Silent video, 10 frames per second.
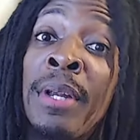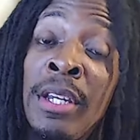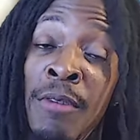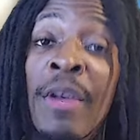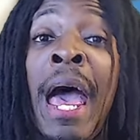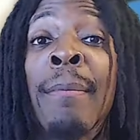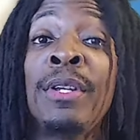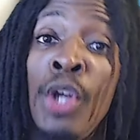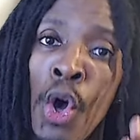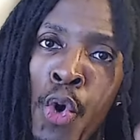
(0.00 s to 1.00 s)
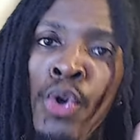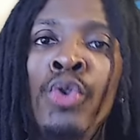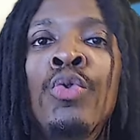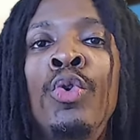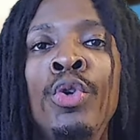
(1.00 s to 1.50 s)
And if it happens, who
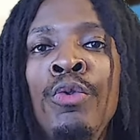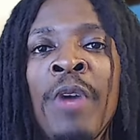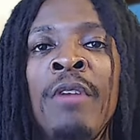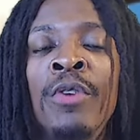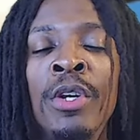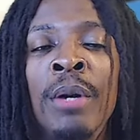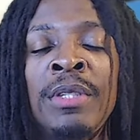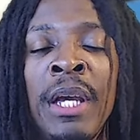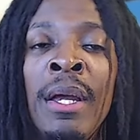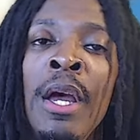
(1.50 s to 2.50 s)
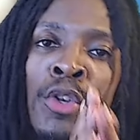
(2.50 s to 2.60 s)
do you favor? You know what I'm saying?